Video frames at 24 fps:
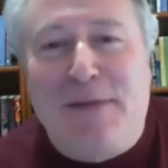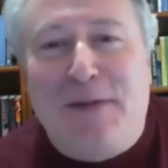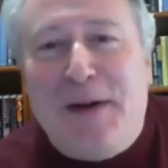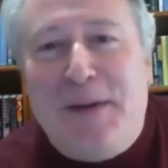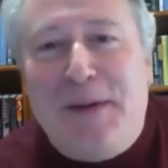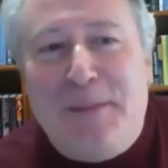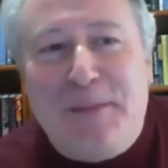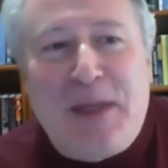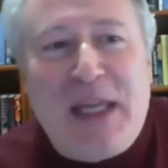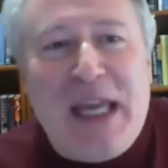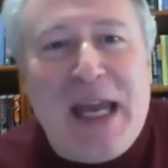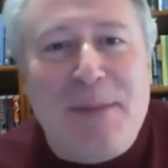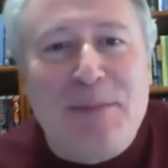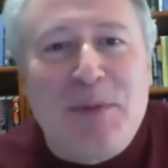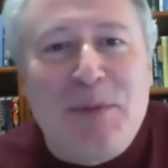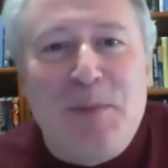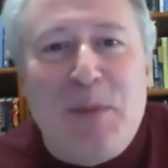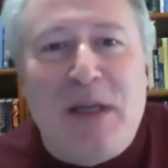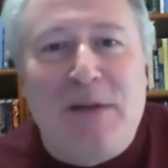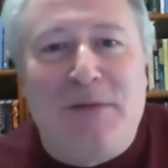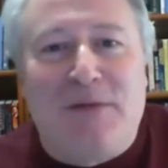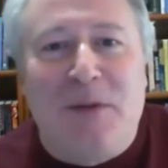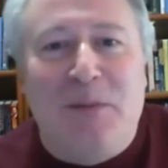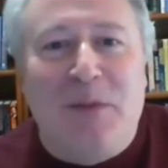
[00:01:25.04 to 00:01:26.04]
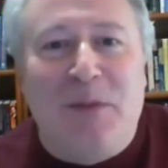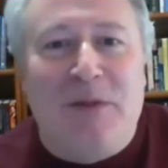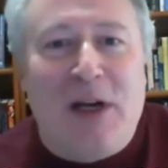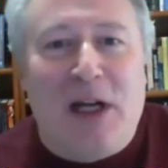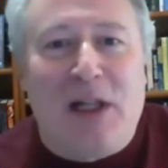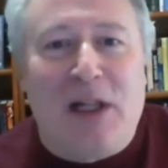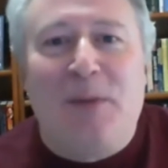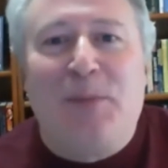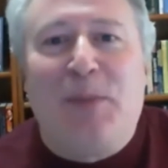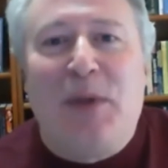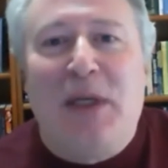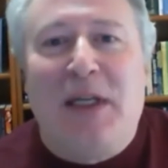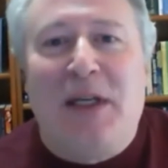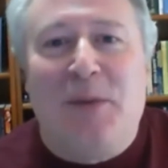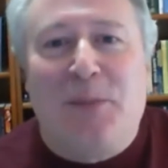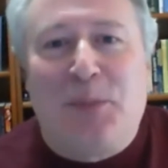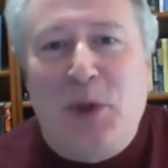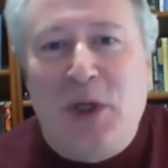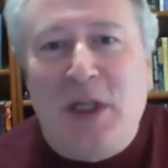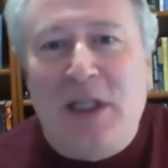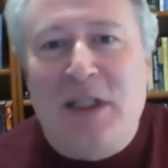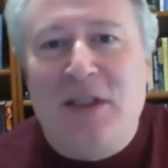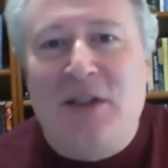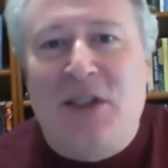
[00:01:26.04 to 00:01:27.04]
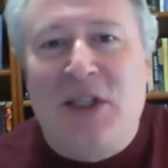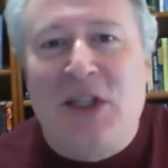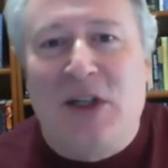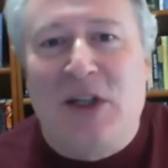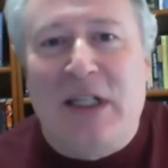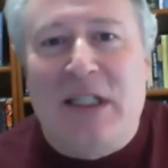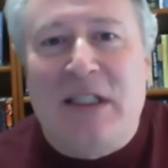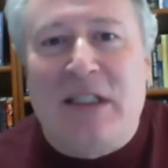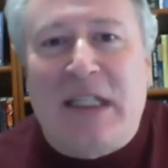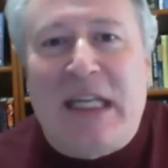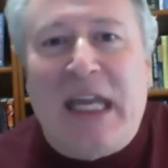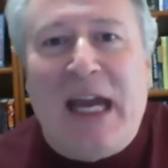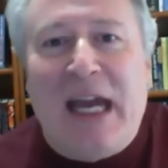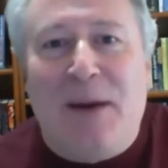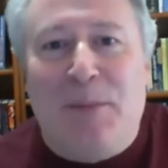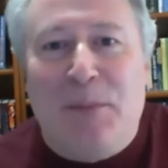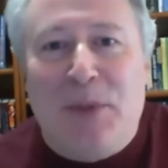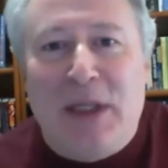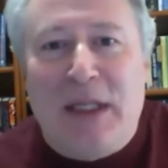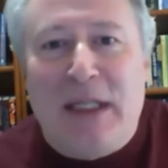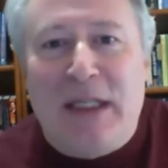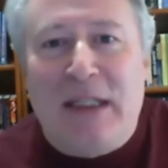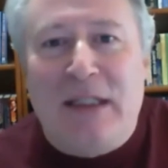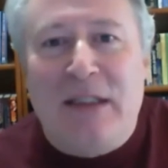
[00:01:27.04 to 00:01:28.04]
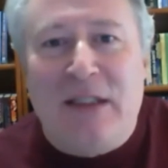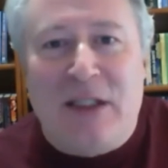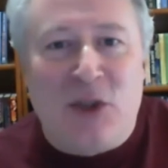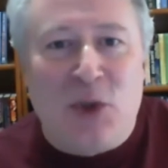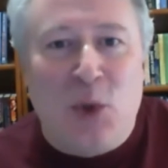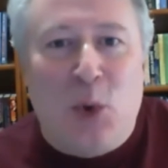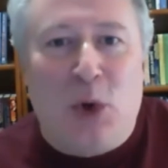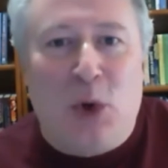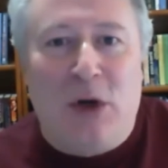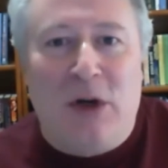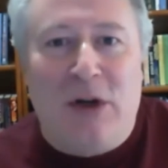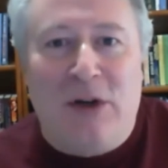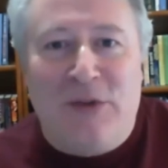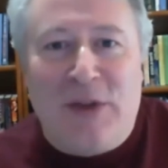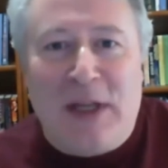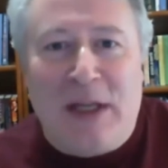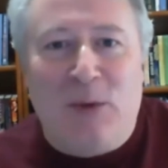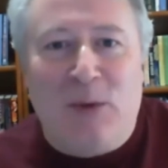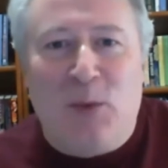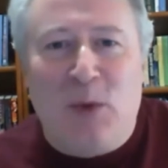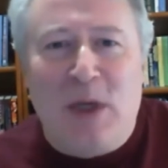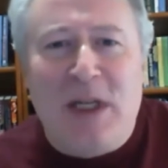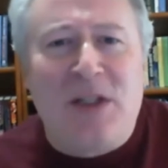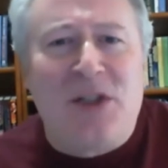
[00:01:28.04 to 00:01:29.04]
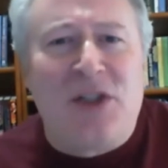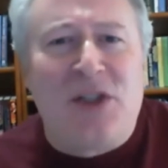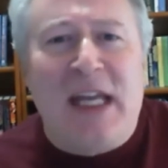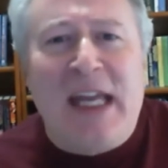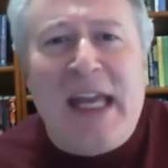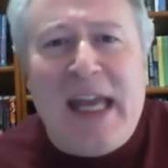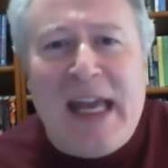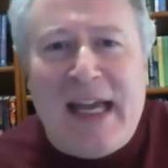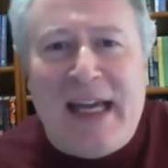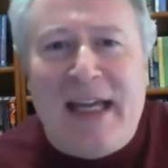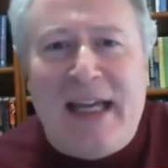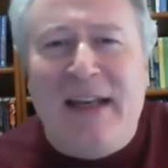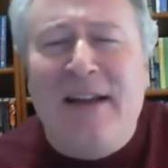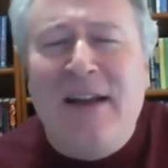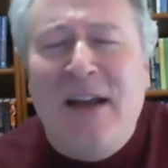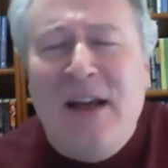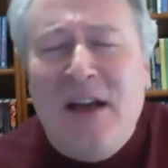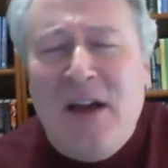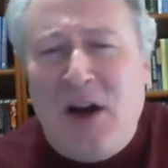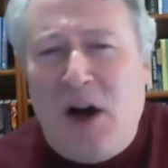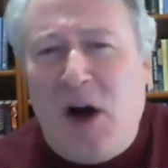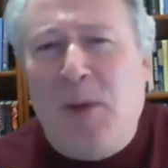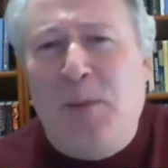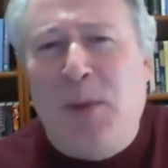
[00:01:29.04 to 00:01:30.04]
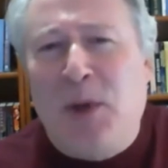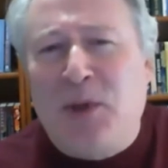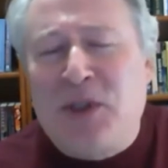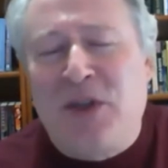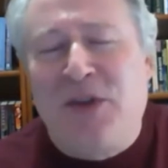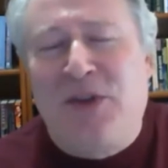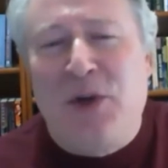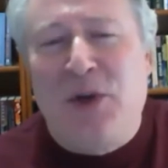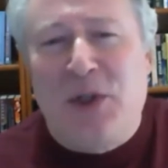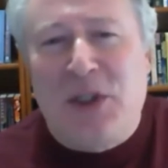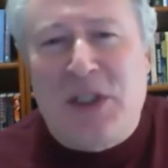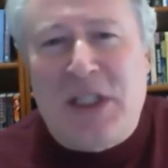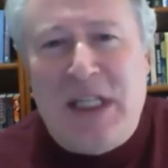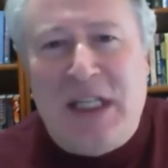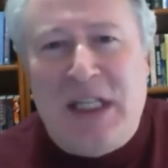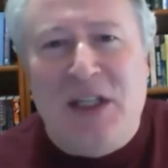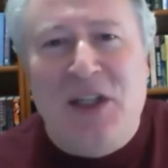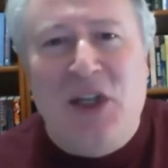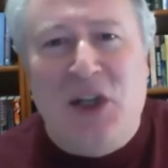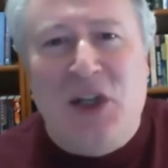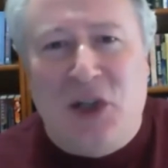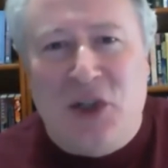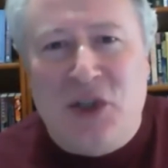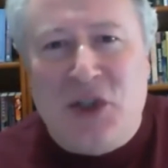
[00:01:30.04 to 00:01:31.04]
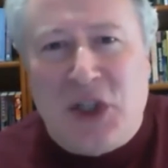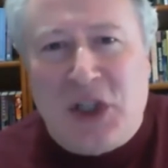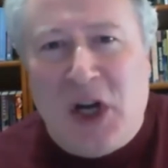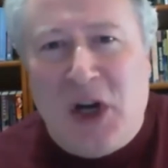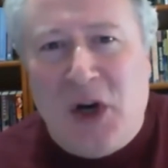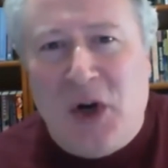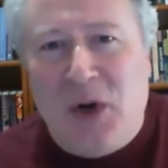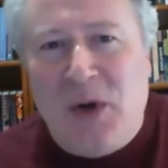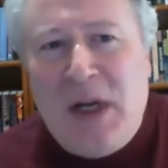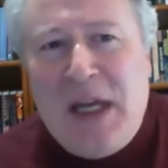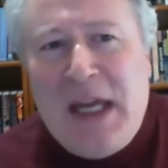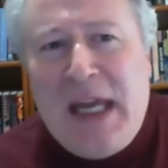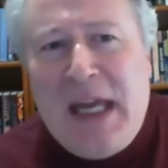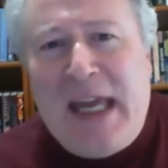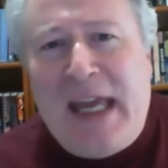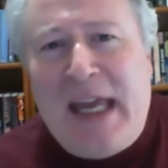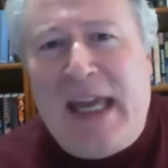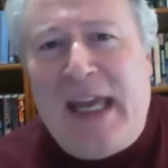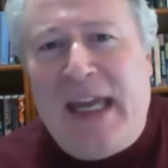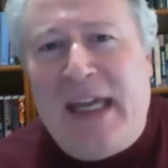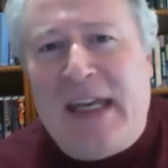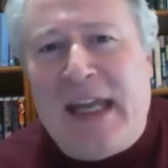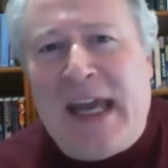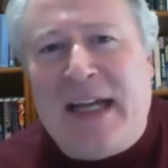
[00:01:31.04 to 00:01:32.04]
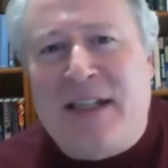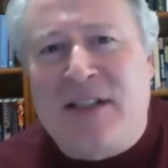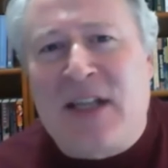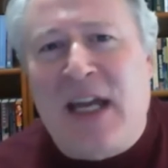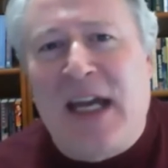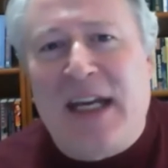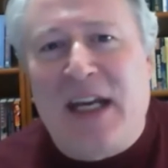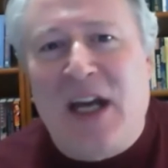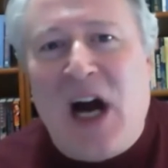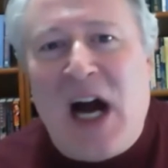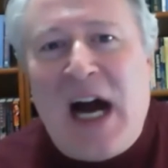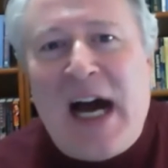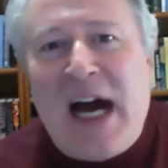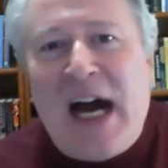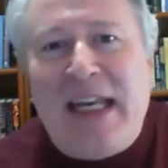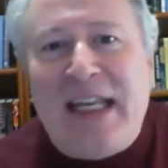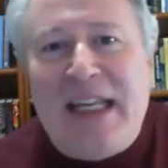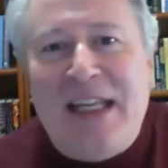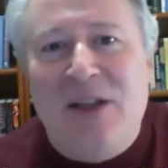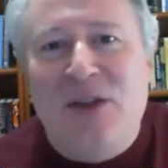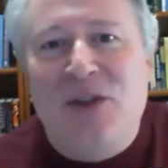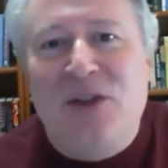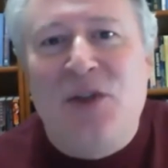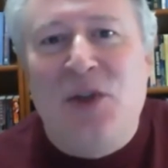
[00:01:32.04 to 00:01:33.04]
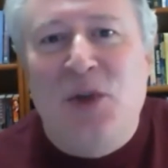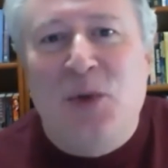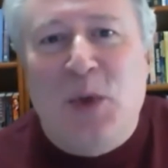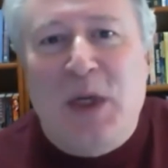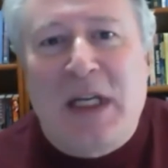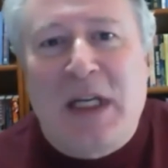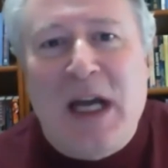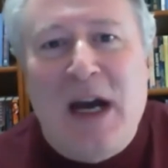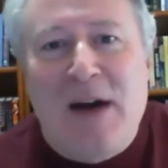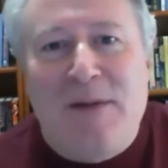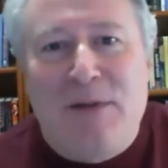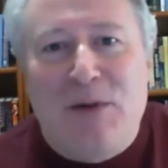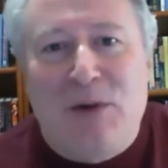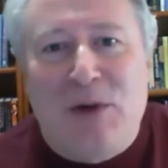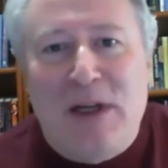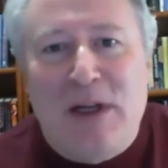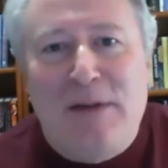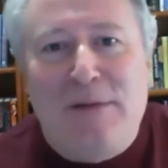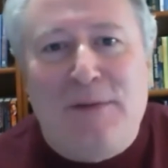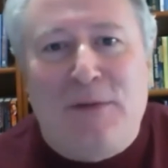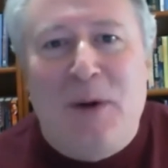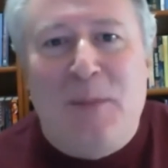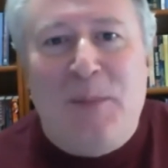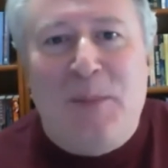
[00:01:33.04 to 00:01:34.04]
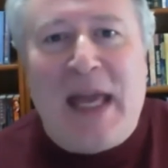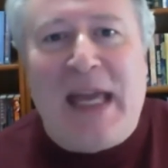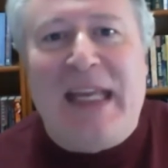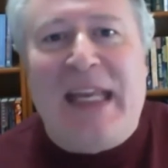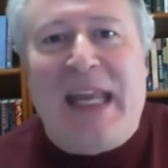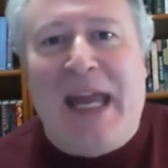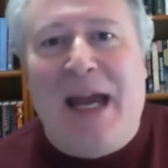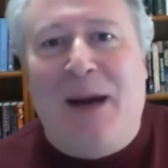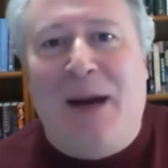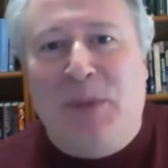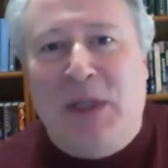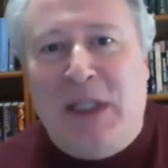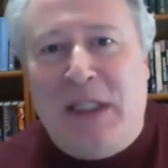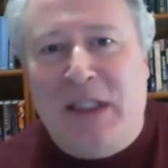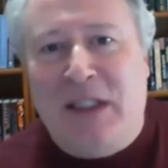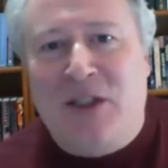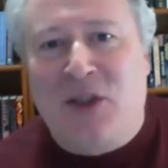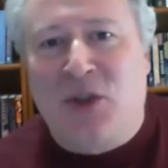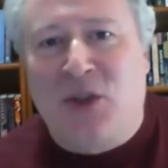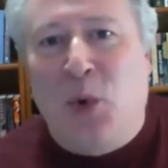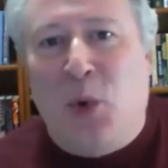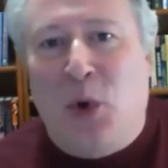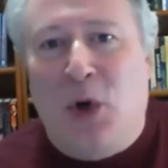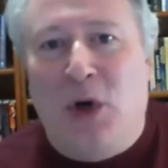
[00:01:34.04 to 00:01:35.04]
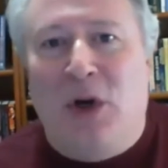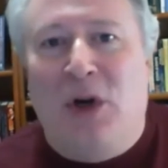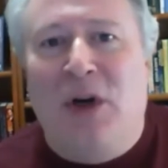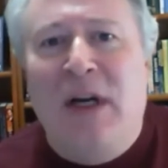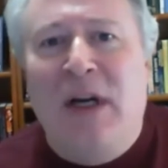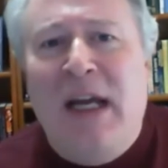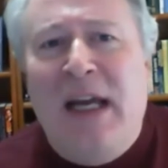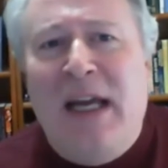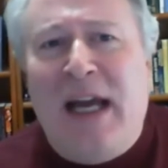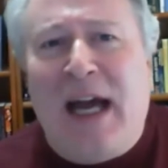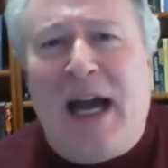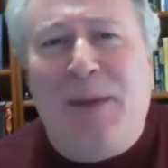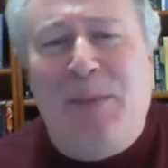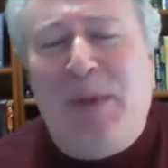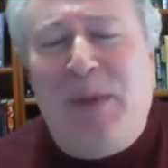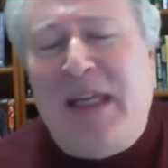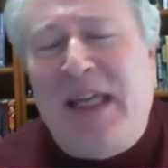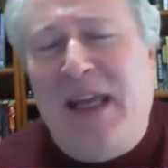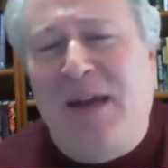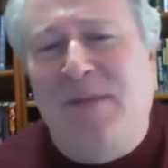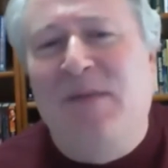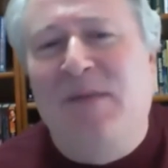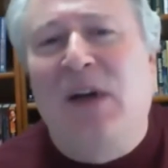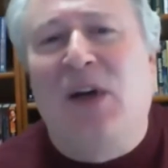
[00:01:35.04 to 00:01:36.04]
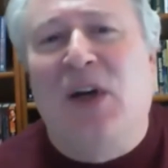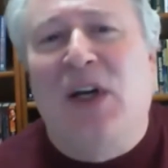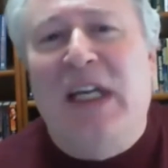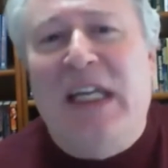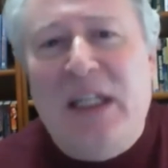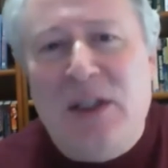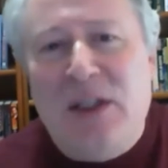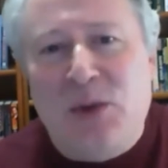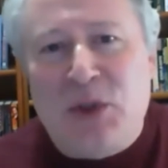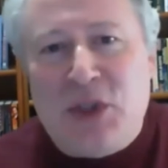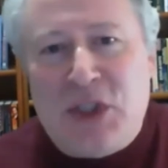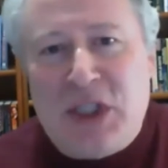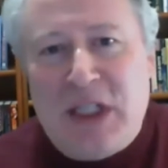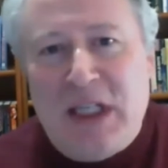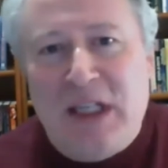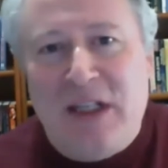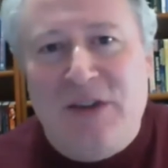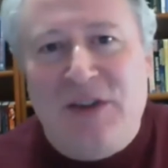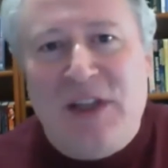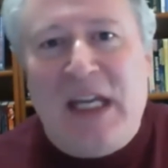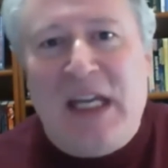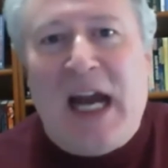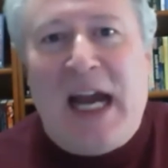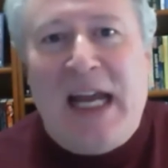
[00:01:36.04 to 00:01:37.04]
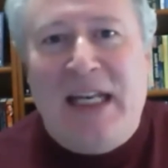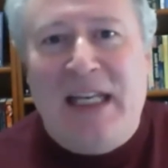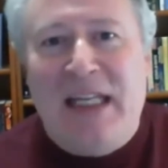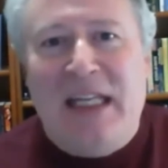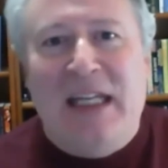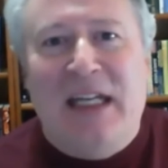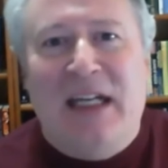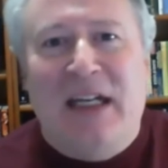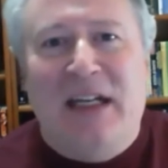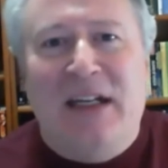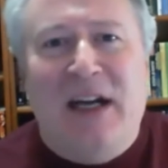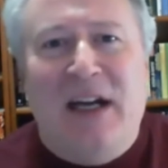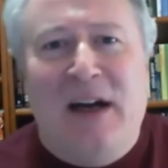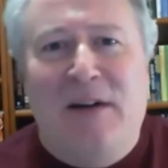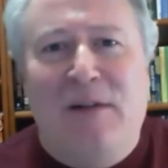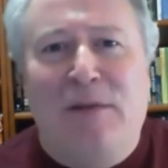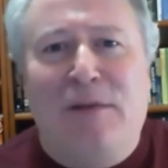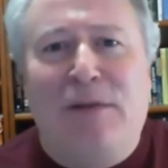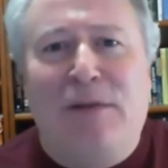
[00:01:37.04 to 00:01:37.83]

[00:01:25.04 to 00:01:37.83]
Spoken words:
kept me from developing a pretty serious gambling disorder that reached a head almost 13 years ago. And as I got into recovery from that gambling disorder, I became very interested in the idea of